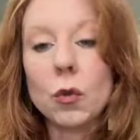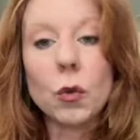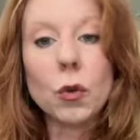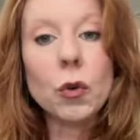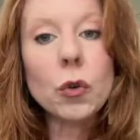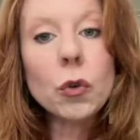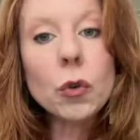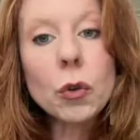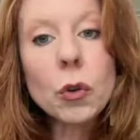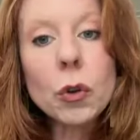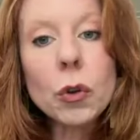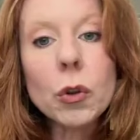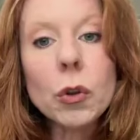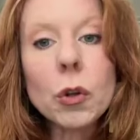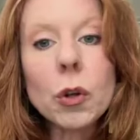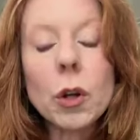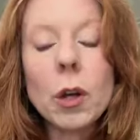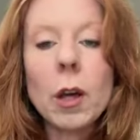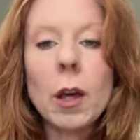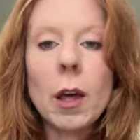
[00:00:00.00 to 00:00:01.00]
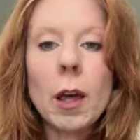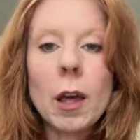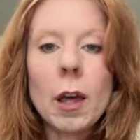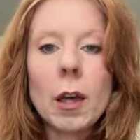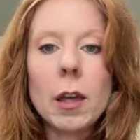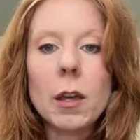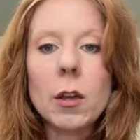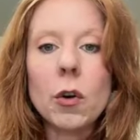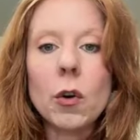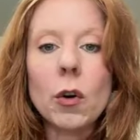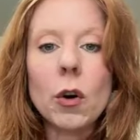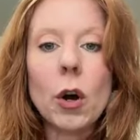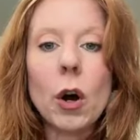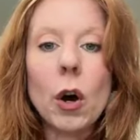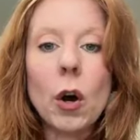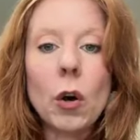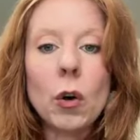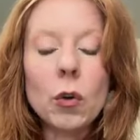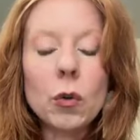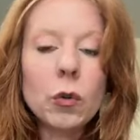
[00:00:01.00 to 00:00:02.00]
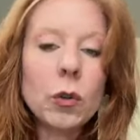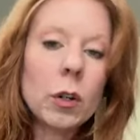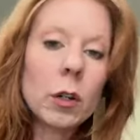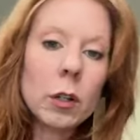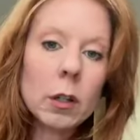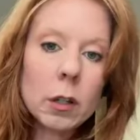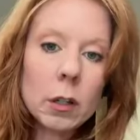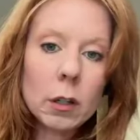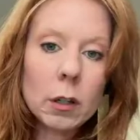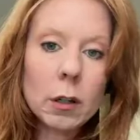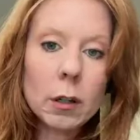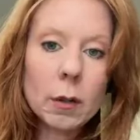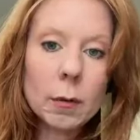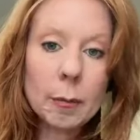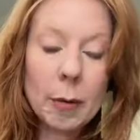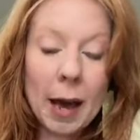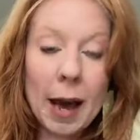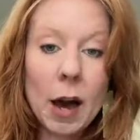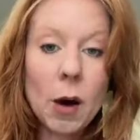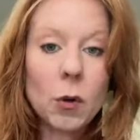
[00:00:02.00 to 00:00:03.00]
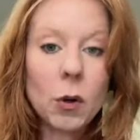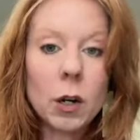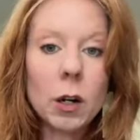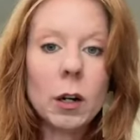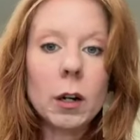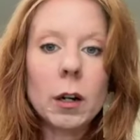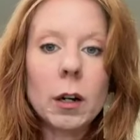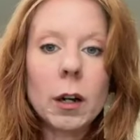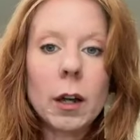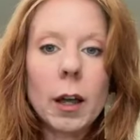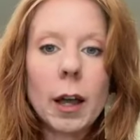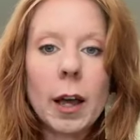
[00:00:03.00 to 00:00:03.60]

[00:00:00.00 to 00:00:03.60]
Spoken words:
truth, your own power,